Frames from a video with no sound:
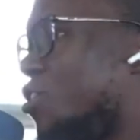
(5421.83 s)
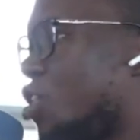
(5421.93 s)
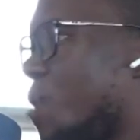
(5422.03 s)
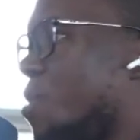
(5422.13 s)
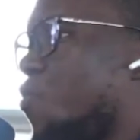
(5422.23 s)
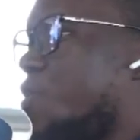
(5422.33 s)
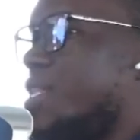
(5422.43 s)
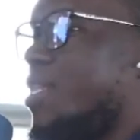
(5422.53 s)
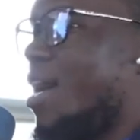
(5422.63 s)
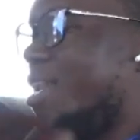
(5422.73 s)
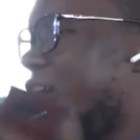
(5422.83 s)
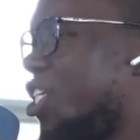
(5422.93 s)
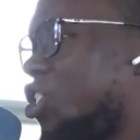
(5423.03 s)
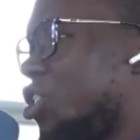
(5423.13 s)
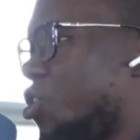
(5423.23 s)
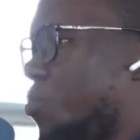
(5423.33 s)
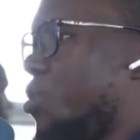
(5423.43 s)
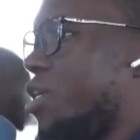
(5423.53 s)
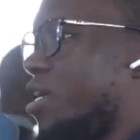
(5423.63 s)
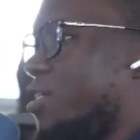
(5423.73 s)
coming with an
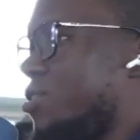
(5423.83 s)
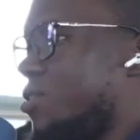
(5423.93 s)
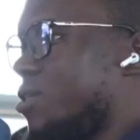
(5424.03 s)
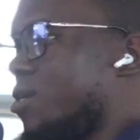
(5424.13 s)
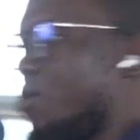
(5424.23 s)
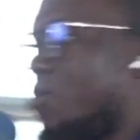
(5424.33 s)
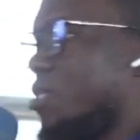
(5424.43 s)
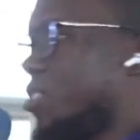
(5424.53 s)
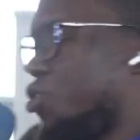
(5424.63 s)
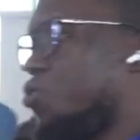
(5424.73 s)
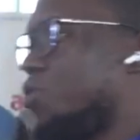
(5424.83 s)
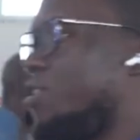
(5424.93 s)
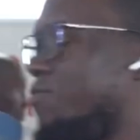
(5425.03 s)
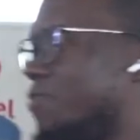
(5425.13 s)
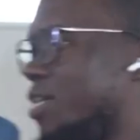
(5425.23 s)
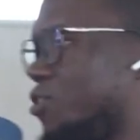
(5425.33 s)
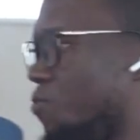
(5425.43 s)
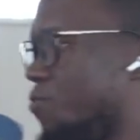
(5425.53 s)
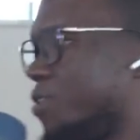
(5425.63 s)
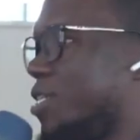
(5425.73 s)
HTTPS or a security device
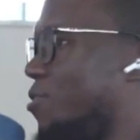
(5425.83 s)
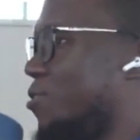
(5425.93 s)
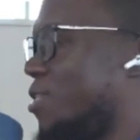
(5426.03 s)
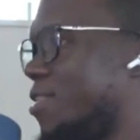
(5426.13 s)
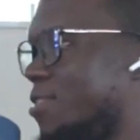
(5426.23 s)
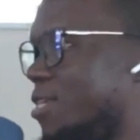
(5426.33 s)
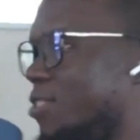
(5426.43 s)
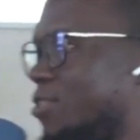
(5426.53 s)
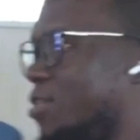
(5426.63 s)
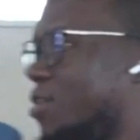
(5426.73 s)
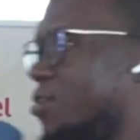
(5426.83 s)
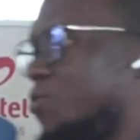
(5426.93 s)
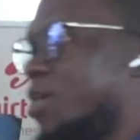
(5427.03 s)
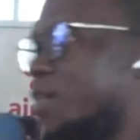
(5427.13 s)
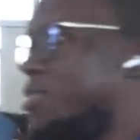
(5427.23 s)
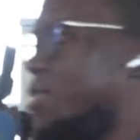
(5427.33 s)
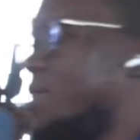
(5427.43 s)
to filter those other things so that